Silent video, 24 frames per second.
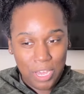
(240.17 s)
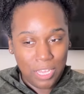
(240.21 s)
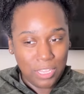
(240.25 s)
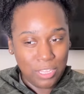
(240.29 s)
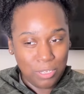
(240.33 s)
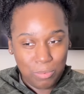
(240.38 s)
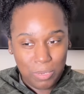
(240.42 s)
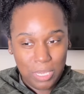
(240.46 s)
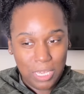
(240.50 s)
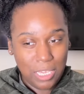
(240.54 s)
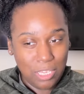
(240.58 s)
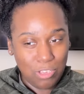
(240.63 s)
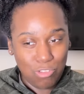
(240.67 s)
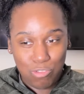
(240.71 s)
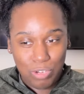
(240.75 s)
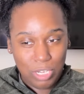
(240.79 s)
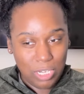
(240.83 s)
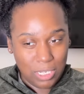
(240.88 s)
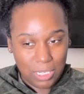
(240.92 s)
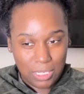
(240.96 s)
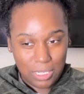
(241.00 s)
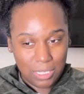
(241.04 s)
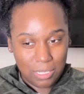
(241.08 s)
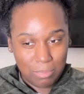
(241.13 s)
other week you
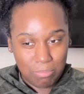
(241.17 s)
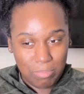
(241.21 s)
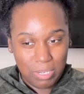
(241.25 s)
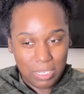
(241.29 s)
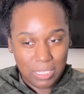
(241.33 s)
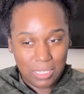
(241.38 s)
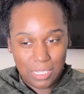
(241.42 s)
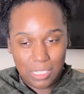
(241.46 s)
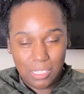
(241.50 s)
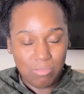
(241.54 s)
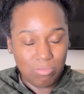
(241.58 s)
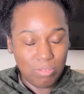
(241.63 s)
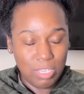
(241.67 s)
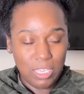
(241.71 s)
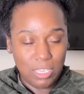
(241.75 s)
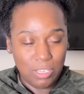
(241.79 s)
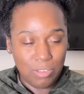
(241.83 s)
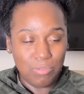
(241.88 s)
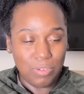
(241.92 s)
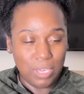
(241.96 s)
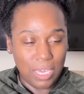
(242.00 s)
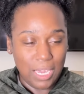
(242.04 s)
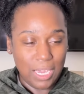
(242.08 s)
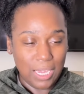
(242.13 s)
couldn't. But this week
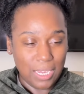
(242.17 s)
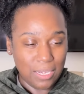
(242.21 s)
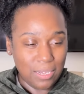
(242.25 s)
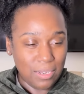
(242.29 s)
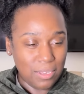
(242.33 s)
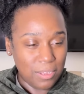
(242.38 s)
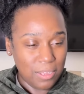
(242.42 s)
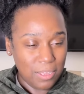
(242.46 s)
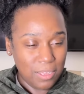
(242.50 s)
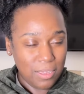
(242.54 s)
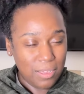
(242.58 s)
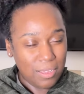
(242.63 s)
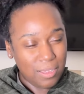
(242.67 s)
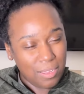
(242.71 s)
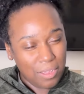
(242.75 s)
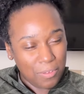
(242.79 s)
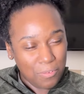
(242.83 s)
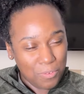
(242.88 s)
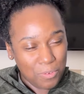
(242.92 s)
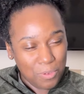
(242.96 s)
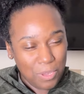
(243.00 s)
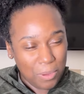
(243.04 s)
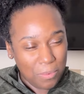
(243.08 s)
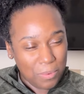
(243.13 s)
you can, if
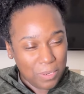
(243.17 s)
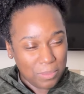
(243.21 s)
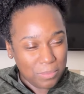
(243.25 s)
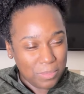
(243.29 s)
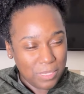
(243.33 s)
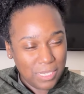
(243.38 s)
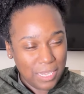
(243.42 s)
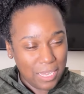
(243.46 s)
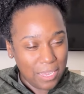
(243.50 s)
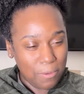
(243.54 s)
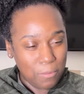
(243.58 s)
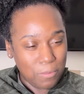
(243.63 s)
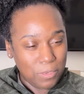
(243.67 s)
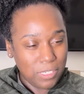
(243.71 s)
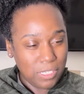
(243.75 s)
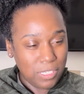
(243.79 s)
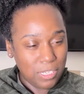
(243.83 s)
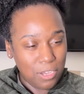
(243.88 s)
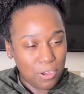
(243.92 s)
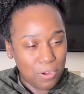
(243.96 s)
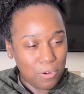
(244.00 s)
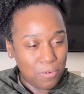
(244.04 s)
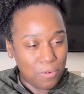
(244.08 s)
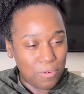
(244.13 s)
you get what I'm saying. What's
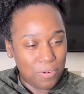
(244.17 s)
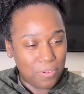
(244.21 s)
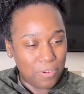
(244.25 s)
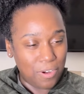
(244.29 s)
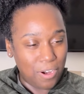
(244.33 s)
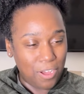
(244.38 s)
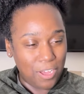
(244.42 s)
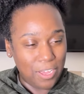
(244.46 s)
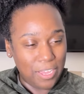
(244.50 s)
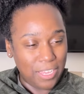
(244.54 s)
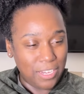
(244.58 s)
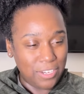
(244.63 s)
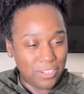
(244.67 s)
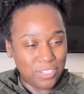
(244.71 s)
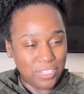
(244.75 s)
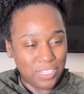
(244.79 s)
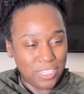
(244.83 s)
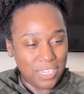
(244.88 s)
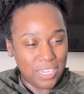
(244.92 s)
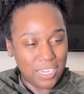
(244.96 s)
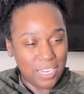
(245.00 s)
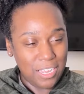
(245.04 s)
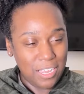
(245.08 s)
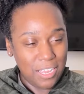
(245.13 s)
the overall
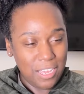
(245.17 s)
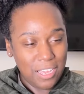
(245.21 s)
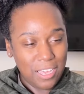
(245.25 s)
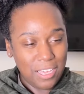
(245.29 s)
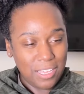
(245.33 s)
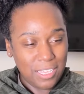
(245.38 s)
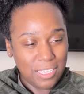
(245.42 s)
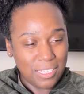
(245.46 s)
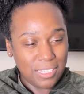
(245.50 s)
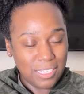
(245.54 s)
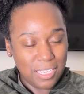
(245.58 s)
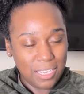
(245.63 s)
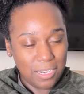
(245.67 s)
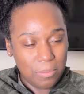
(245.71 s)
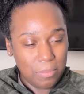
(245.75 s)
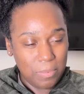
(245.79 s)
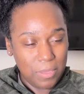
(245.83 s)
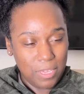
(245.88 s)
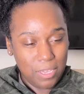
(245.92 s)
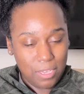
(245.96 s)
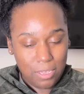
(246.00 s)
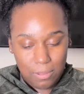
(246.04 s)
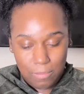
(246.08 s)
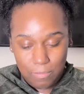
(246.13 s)
energy that's going to
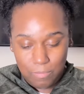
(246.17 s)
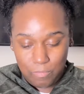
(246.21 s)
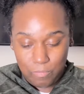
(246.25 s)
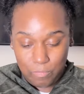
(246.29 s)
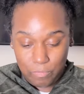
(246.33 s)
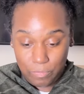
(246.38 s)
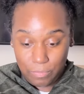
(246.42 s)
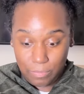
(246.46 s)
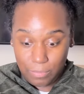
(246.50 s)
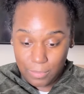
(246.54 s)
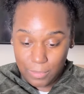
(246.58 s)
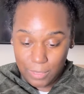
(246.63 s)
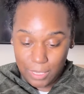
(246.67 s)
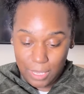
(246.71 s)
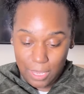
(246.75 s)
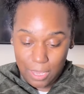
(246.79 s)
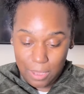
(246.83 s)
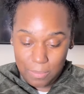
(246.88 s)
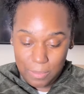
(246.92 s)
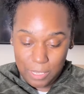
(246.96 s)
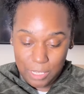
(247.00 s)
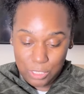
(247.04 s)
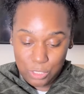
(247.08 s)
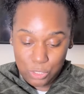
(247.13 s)
be
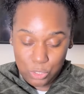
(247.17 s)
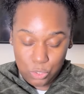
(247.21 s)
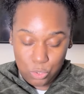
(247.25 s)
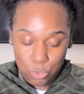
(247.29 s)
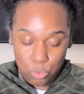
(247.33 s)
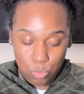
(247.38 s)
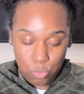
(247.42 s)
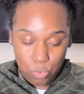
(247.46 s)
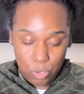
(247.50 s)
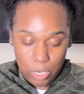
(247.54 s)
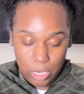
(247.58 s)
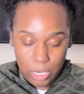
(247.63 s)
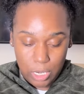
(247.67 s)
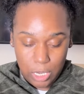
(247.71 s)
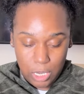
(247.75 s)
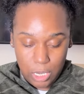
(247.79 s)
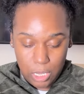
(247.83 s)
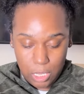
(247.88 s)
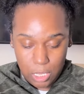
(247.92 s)
coming toward